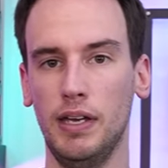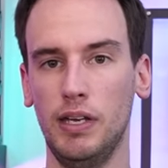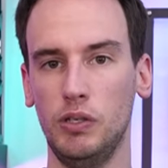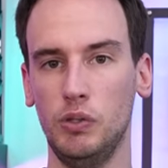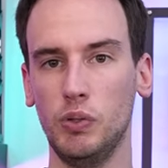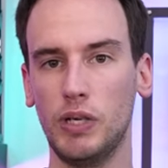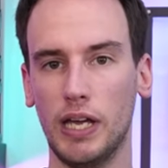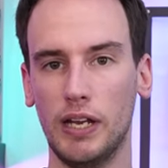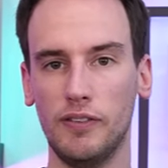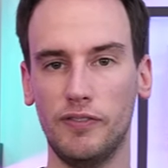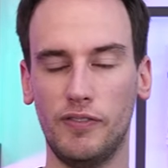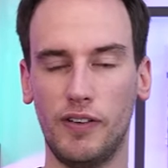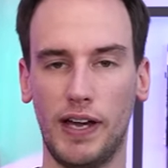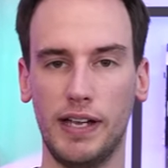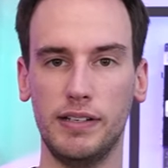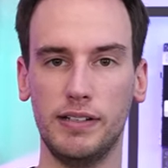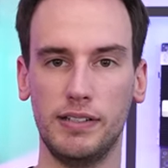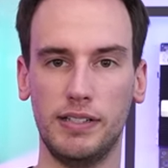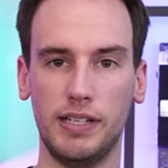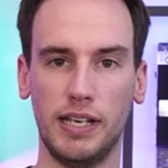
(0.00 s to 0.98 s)
You can
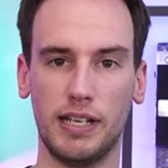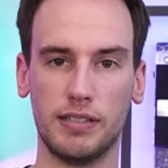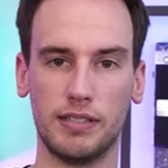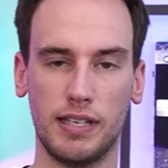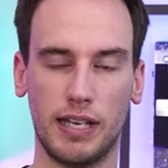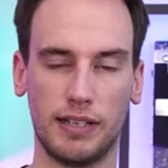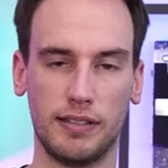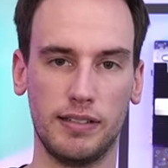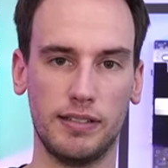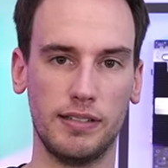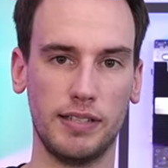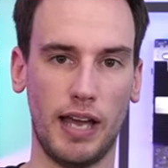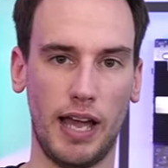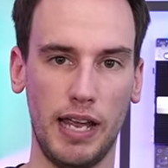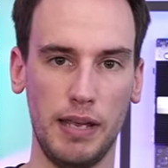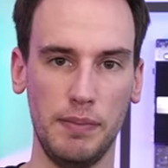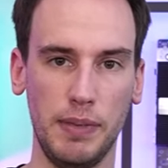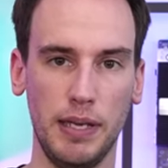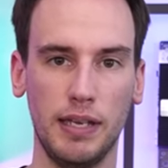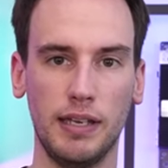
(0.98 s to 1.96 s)
find the exact
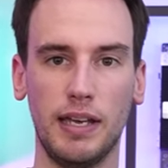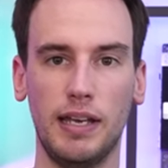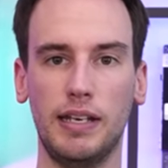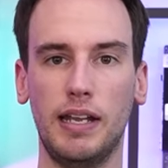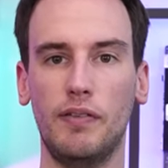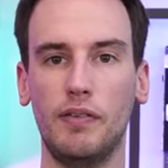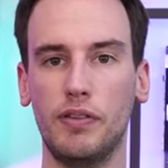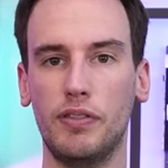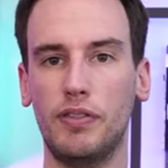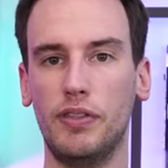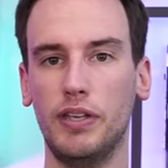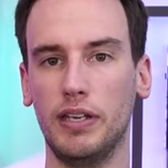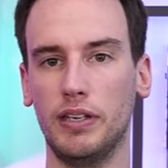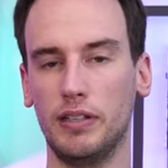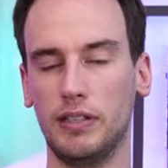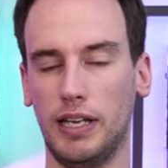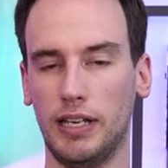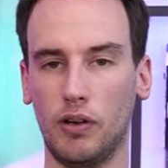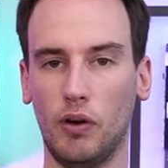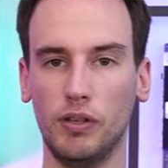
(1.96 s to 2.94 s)
timing and everything,
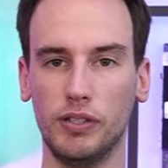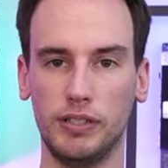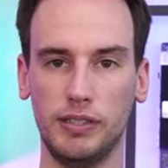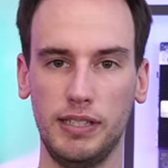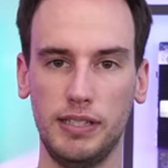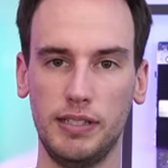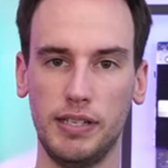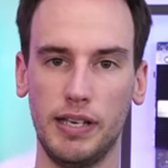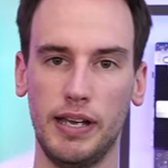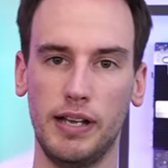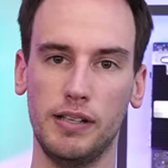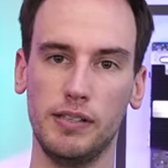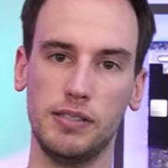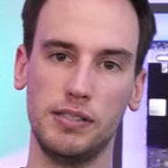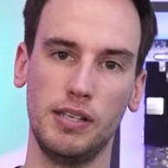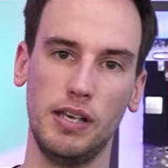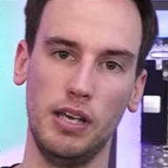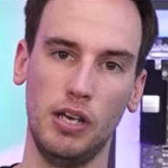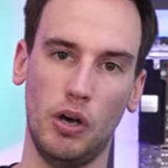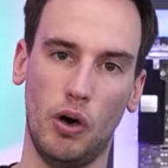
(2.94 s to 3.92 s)
like all the
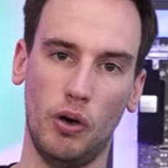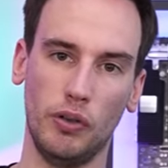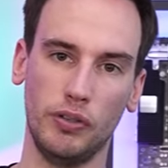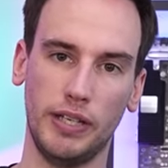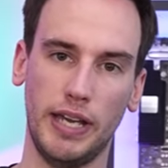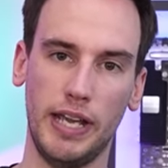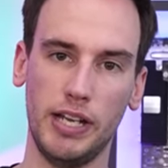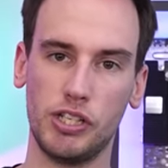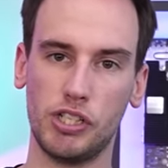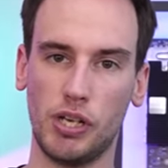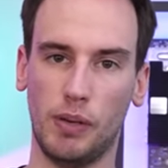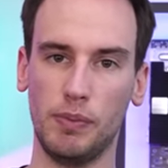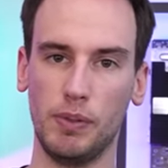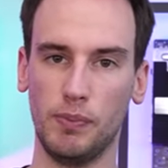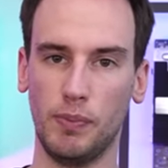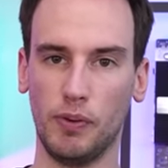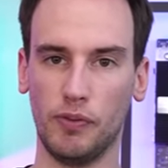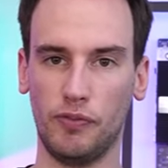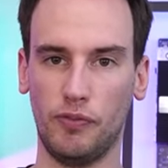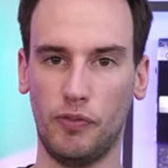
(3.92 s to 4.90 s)
details, on the
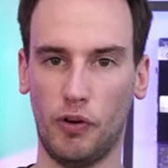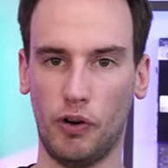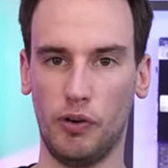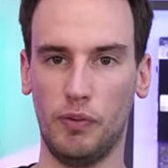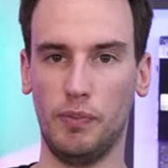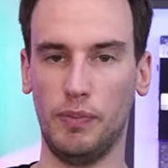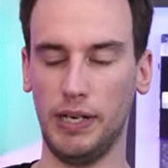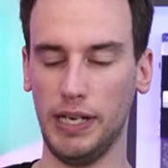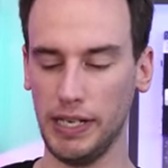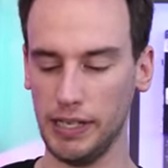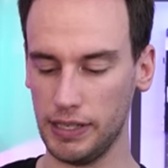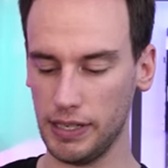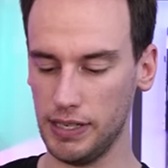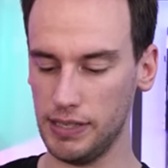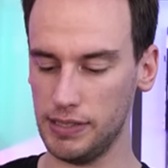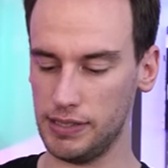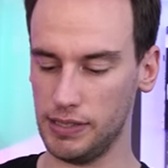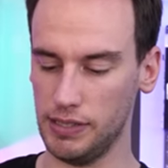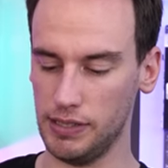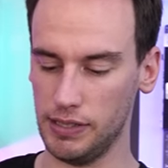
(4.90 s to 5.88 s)
HWBot forum. Link
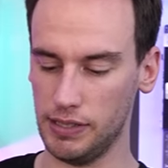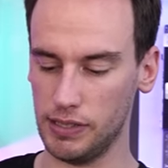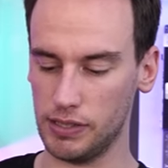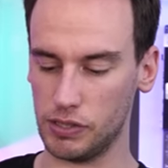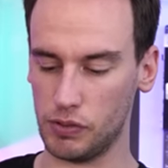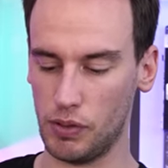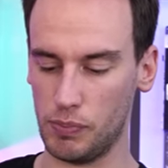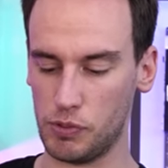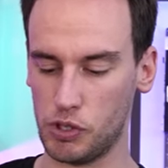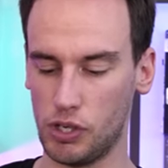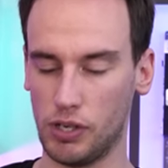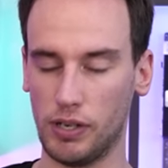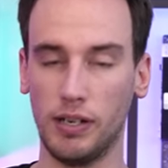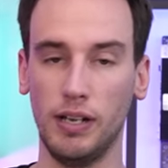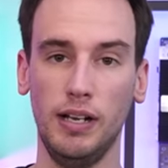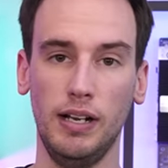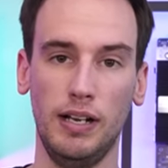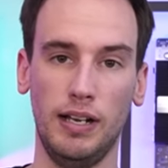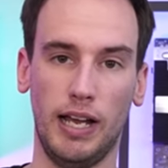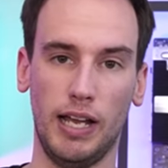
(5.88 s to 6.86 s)
is in the description.
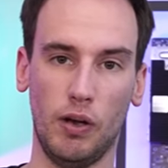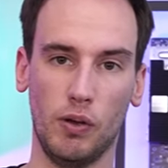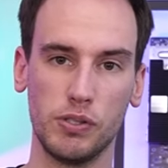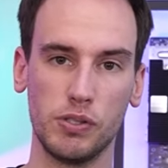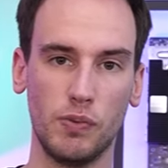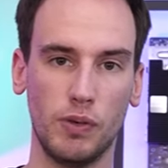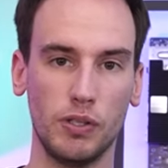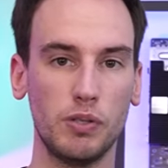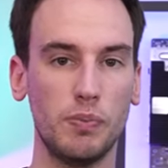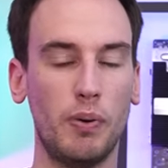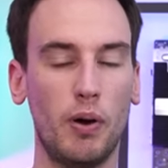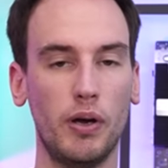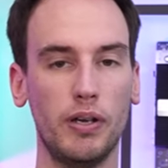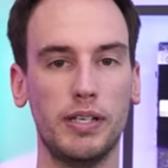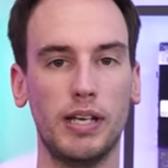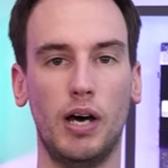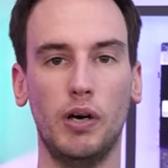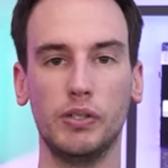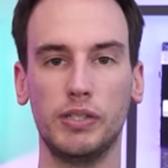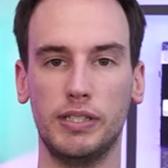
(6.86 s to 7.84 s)
I also want to point
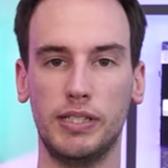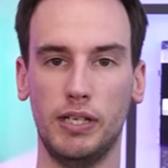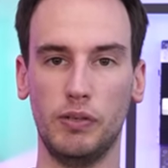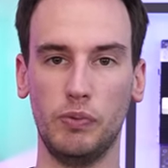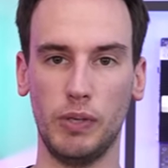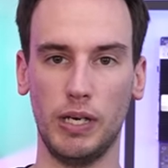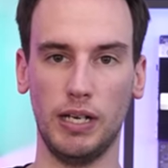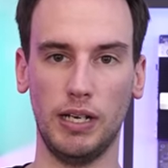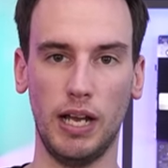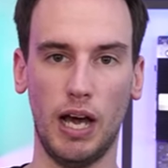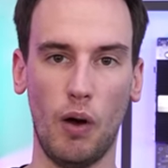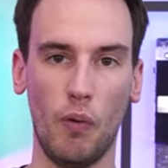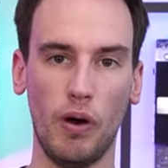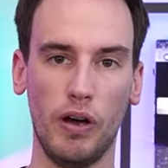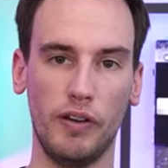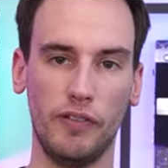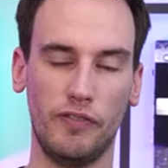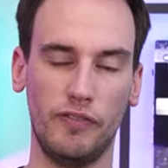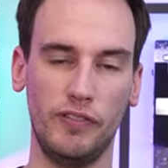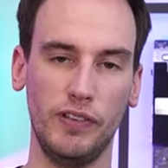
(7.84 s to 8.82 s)
out that we allow
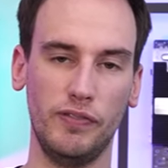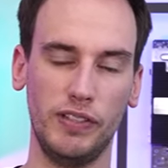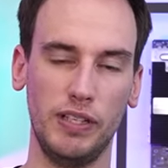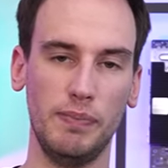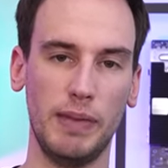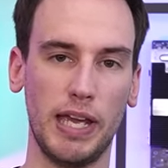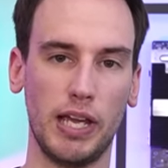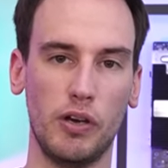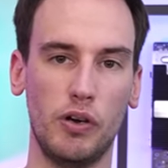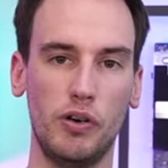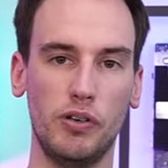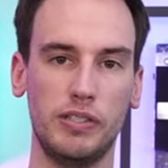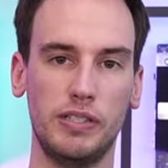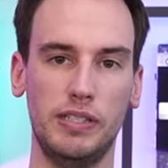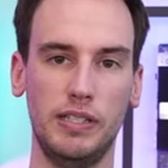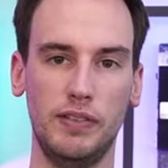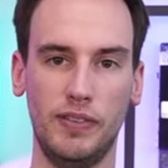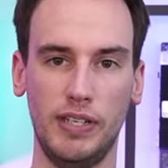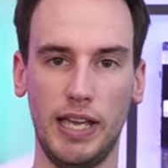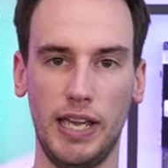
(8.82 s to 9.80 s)
a 50 megahertz
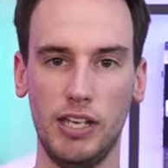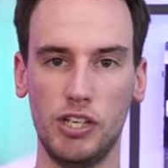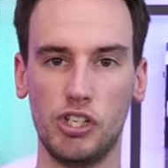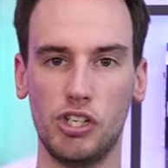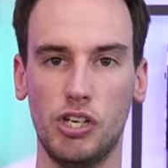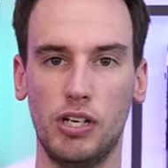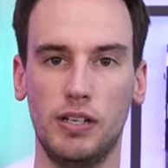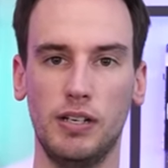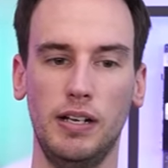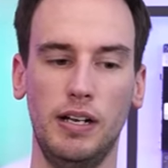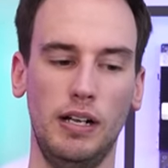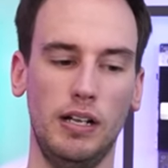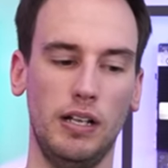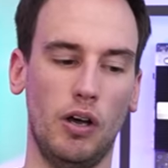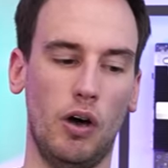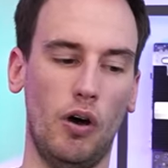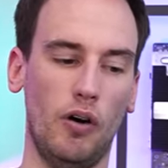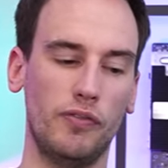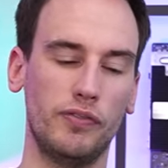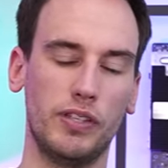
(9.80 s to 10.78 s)
deviation
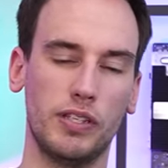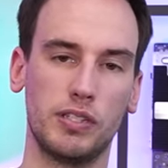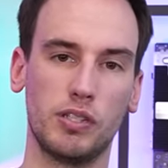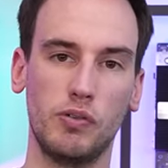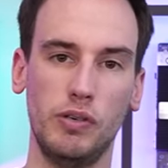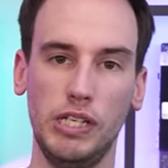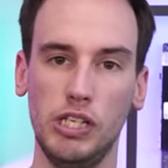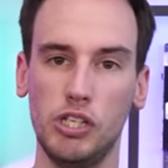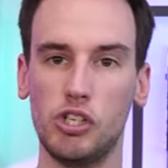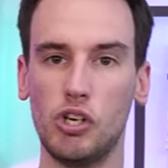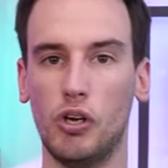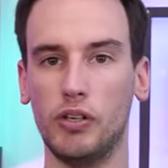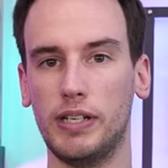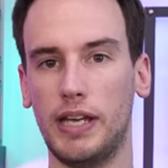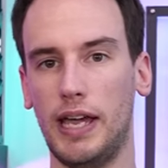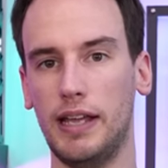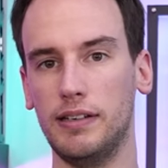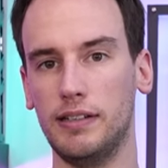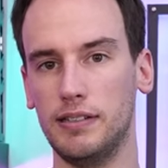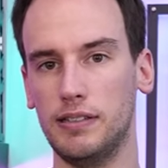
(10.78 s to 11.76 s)
of the screenshot
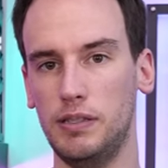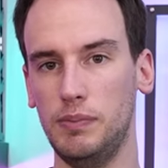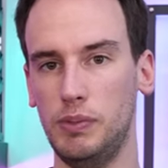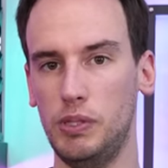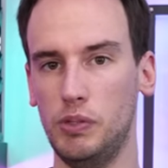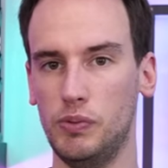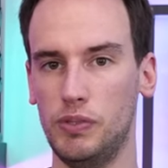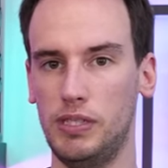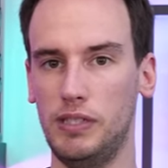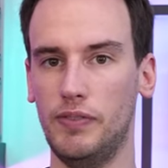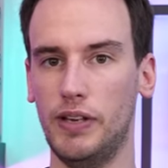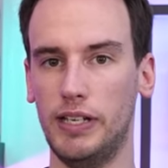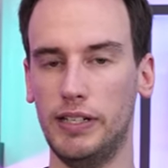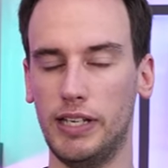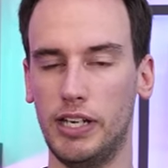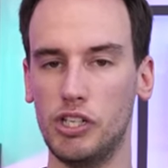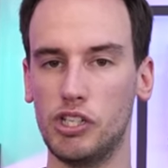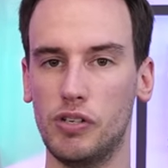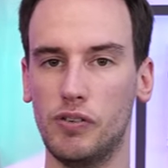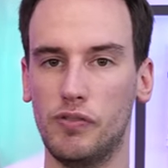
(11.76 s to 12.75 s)
and the CPU Z
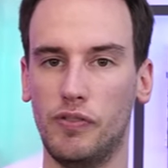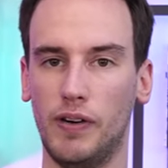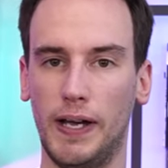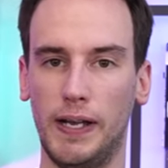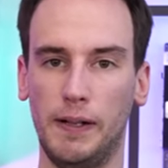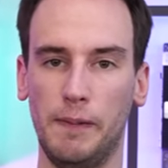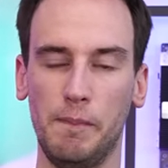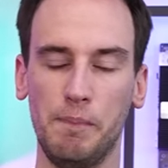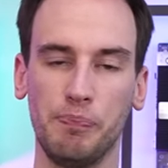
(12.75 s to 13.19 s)
validation file.